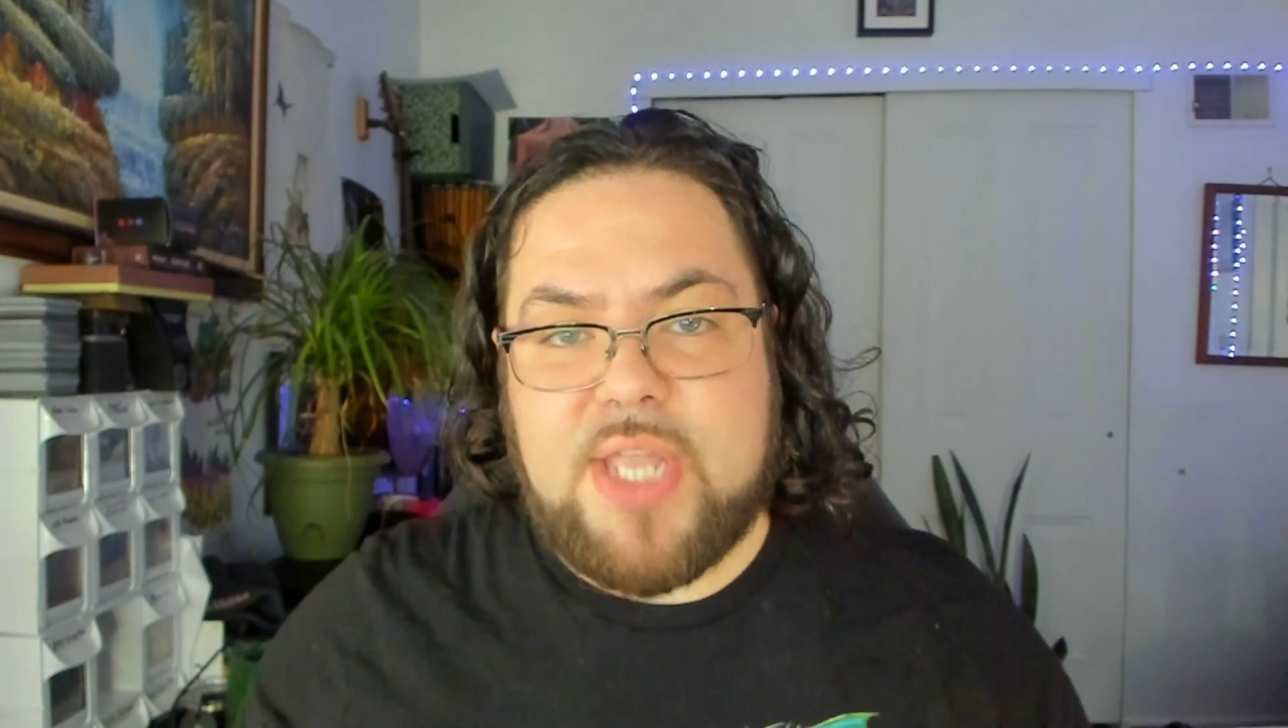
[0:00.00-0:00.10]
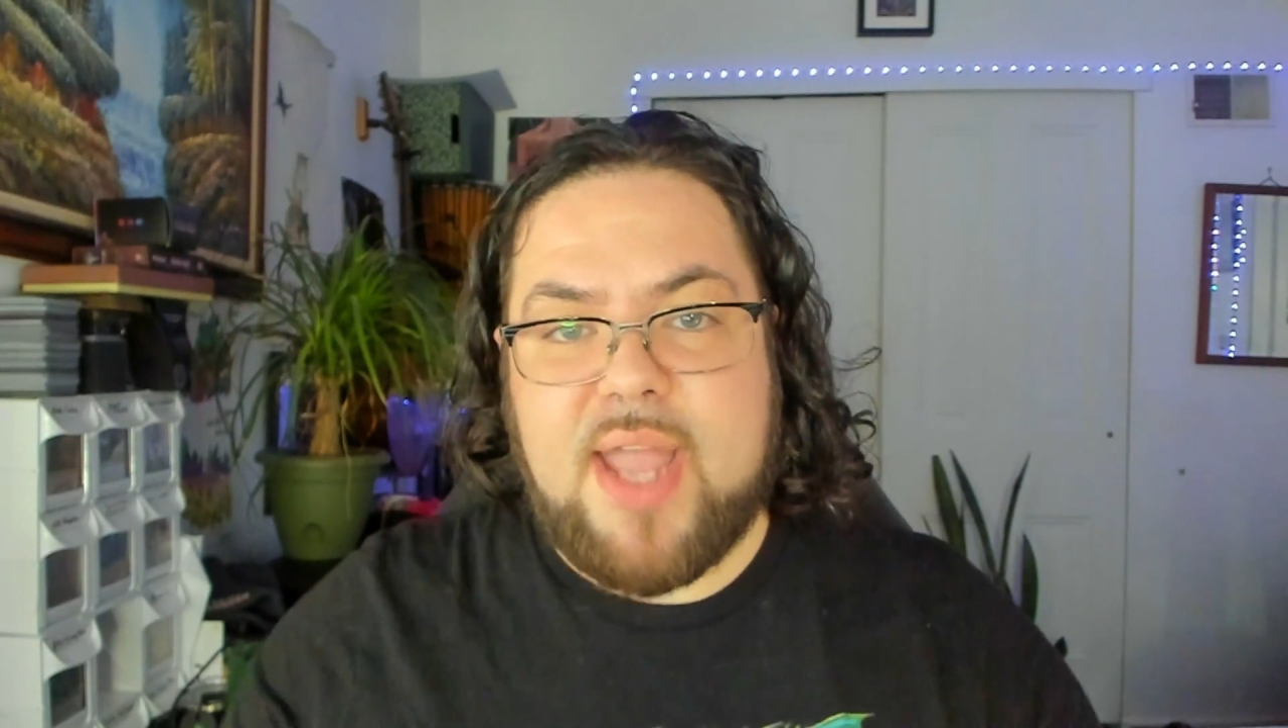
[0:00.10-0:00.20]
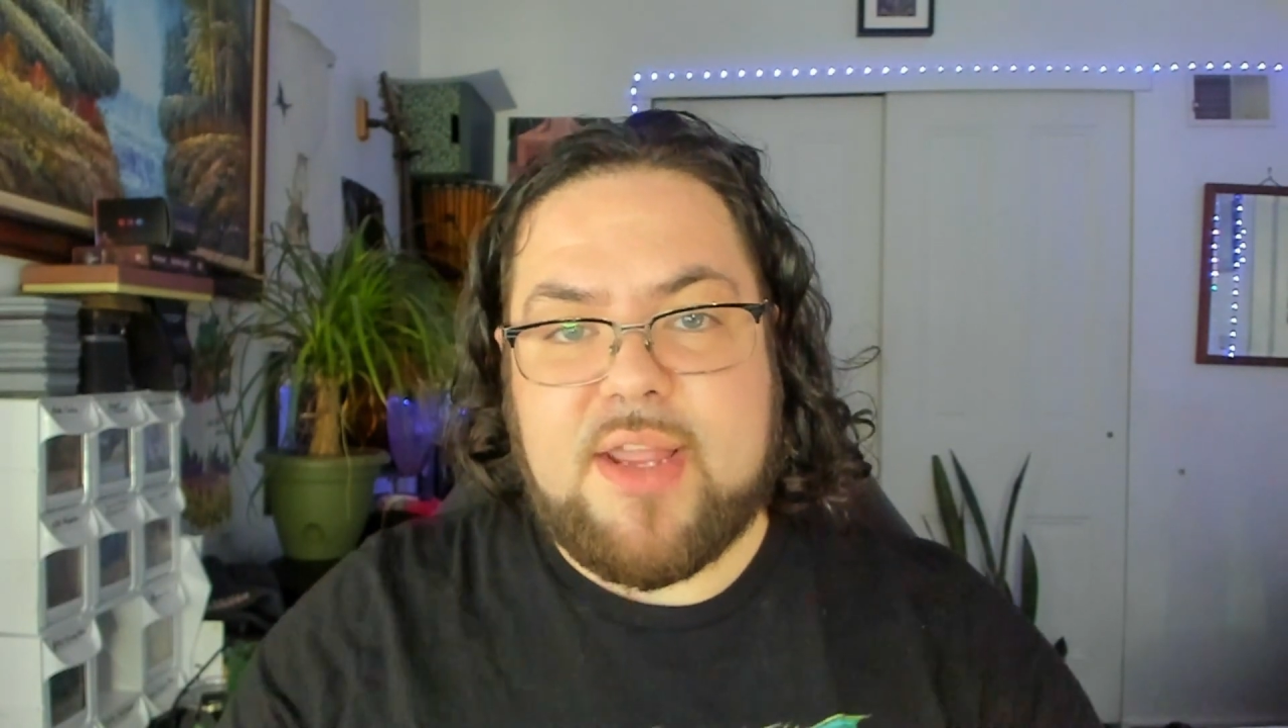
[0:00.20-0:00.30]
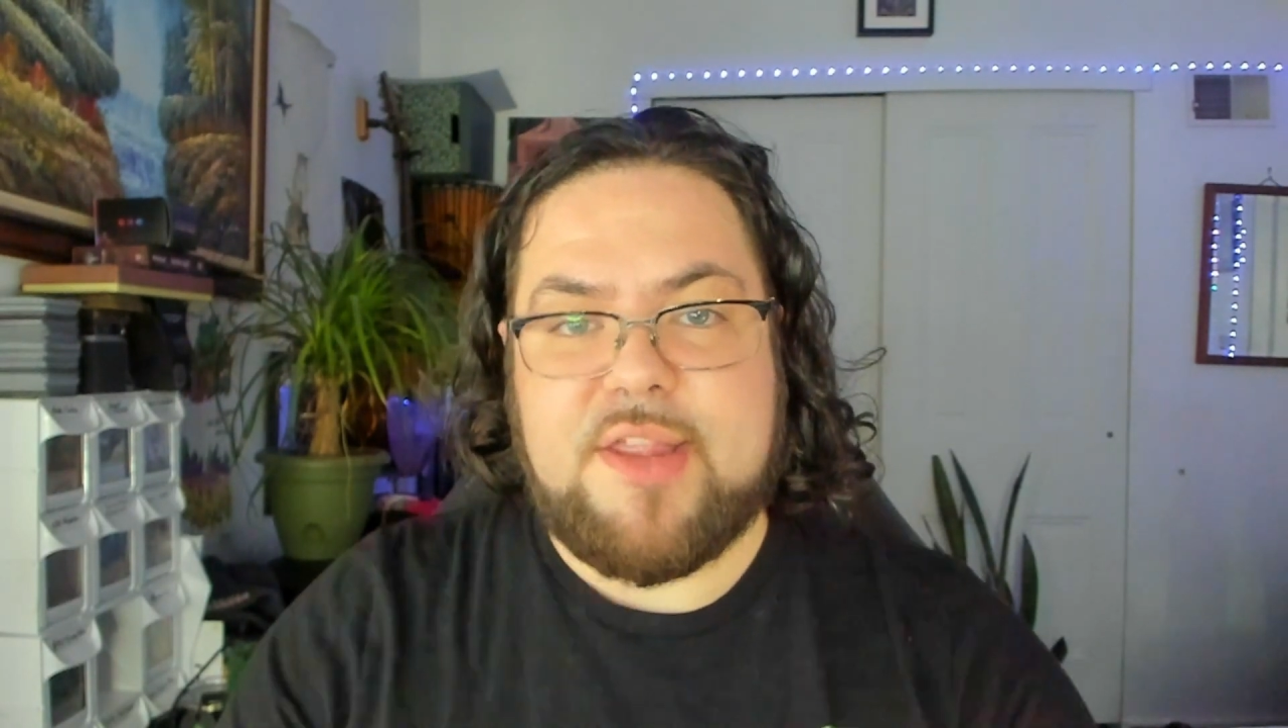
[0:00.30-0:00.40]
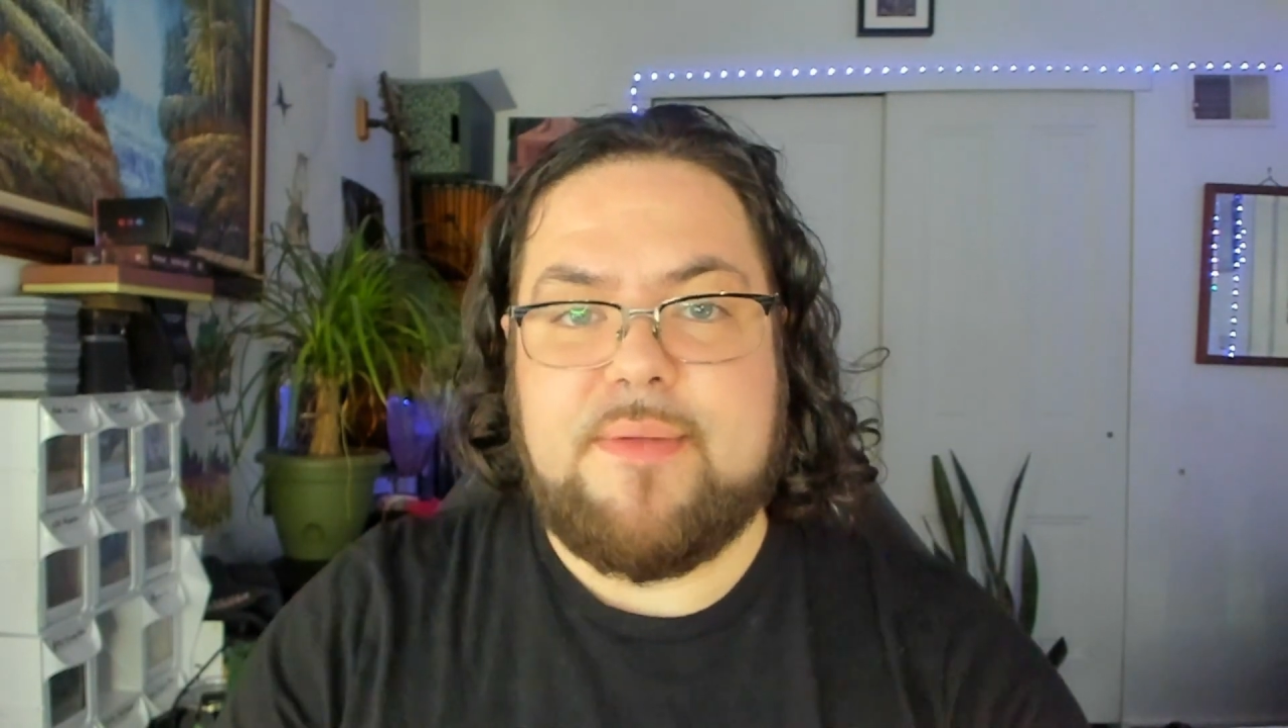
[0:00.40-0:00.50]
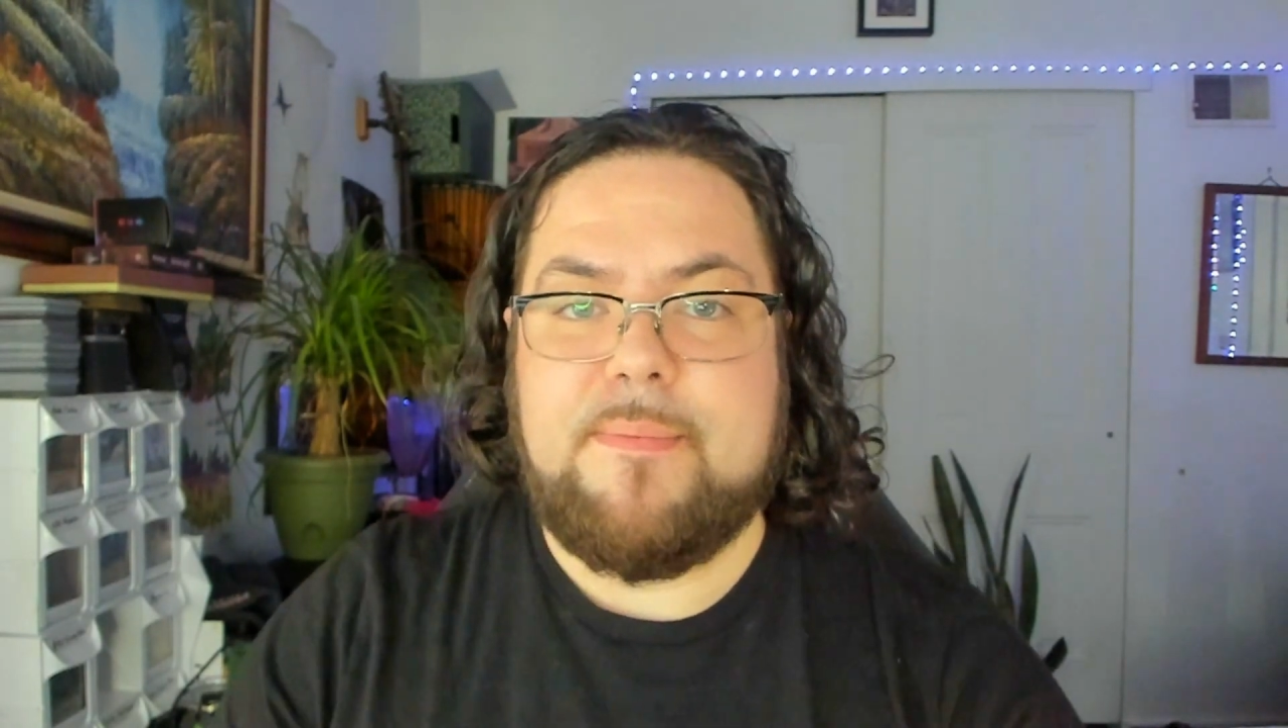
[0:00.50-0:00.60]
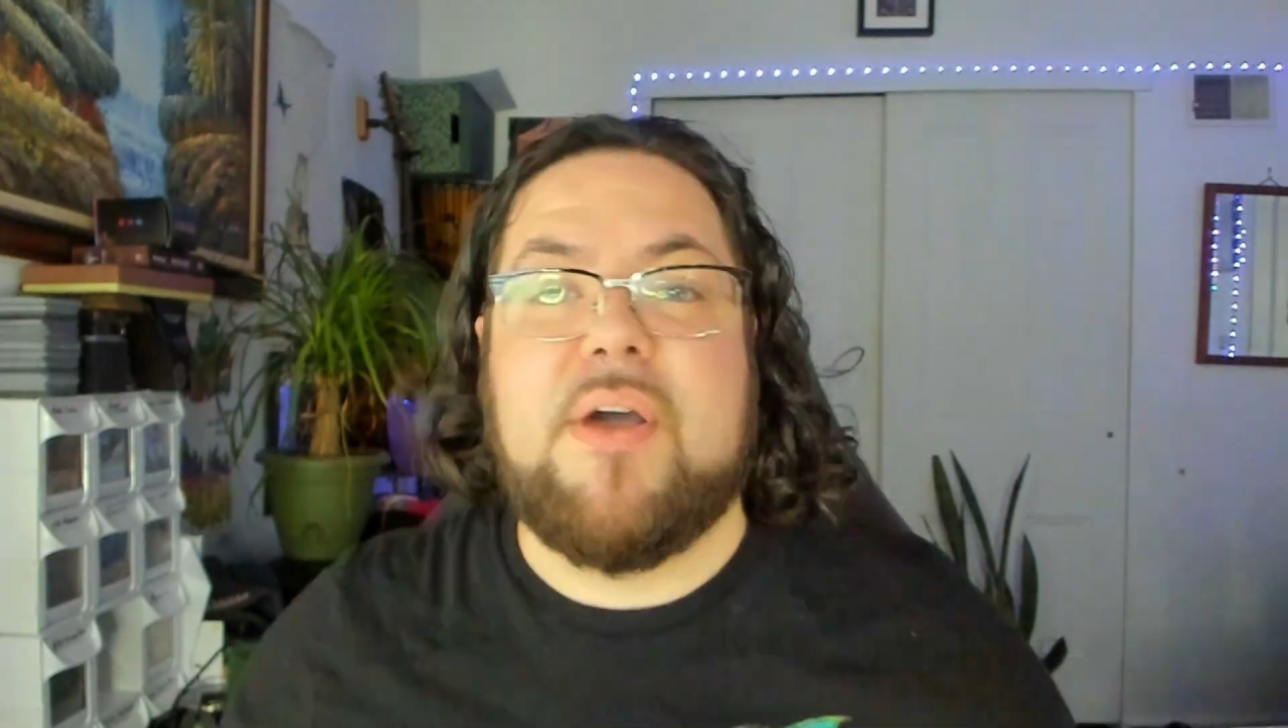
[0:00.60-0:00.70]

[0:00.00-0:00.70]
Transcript: decks.